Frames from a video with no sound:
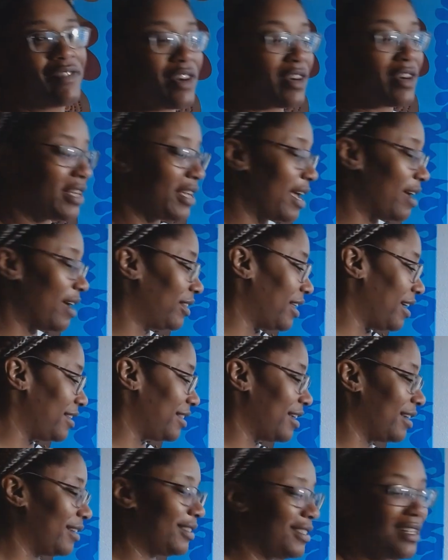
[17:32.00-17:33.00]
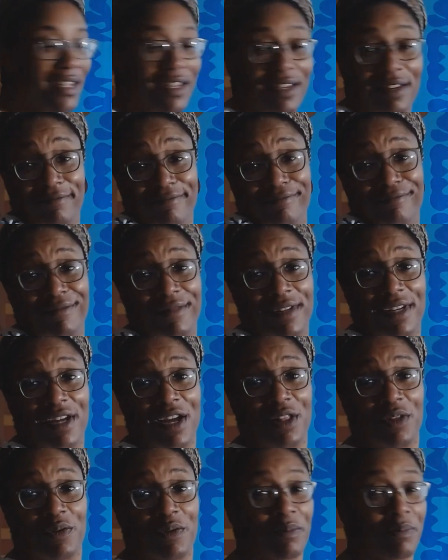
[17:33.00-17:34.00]
already outlined that. It's like the
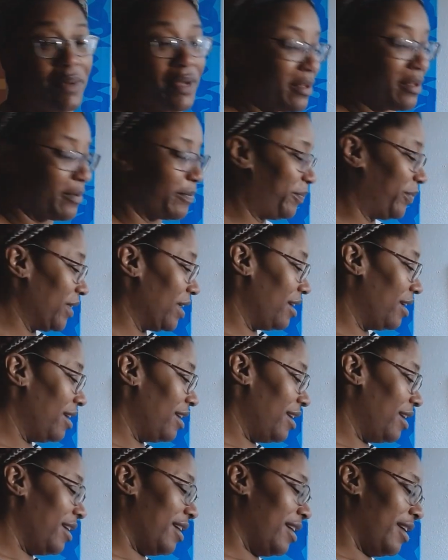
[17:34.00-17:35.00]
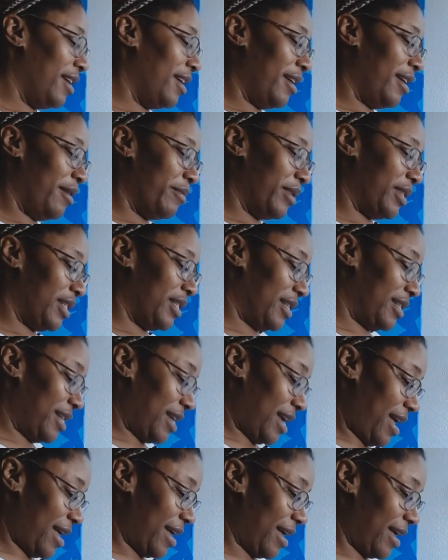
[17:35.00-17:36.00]
coloring book.
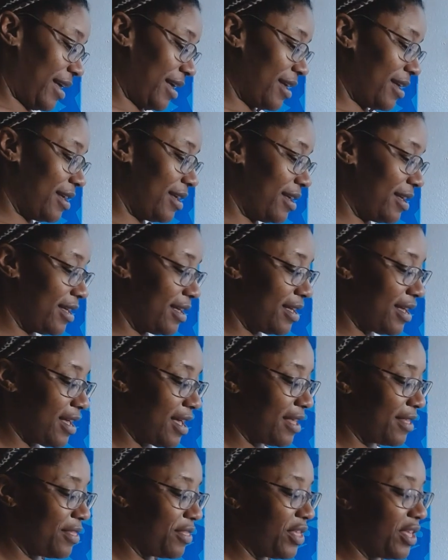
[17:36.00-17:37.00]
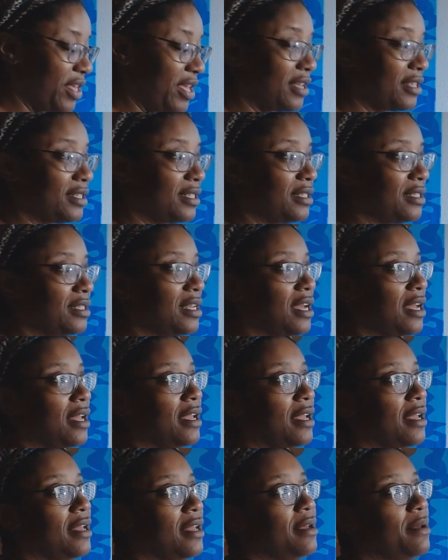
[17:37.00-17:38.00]
Today, I think, since I
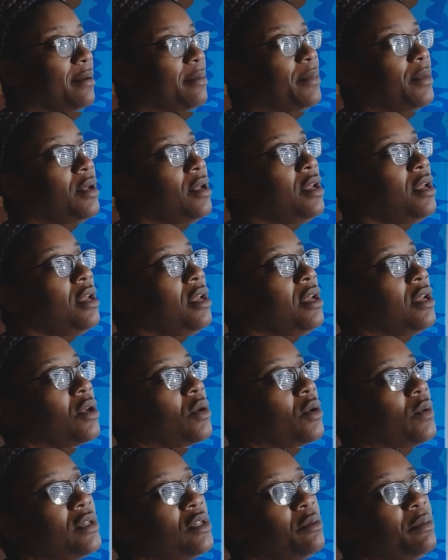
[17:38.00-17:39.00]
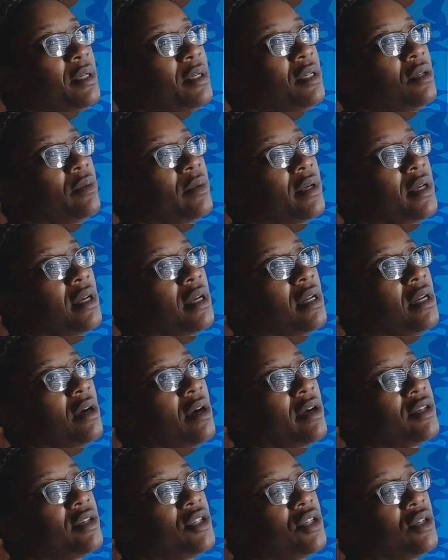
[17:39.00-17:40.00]
am going to be doing an
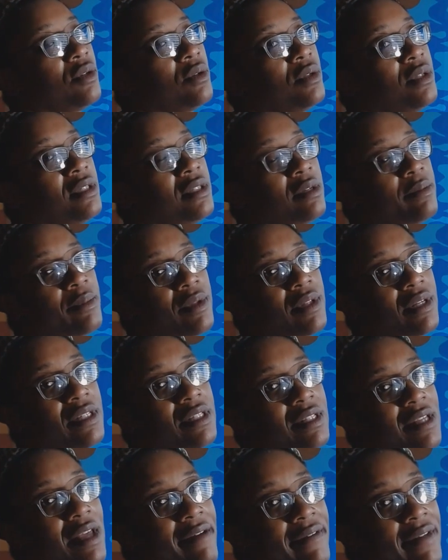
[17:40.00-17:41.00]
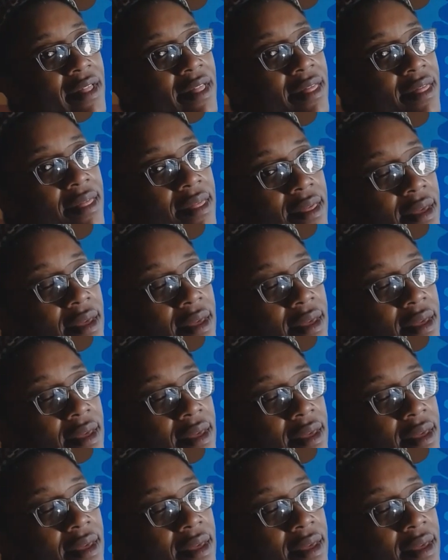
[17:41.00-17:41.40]
art show December the 7th,